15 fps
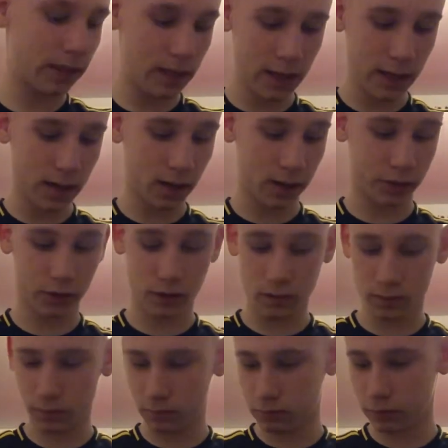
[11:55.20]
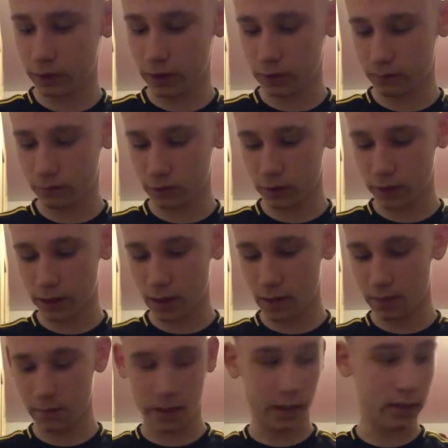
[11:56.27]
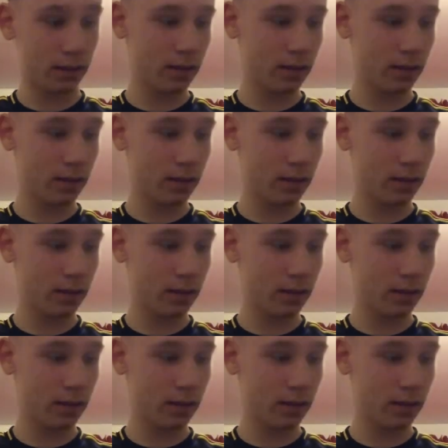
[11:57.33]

late last year and didn't really get many.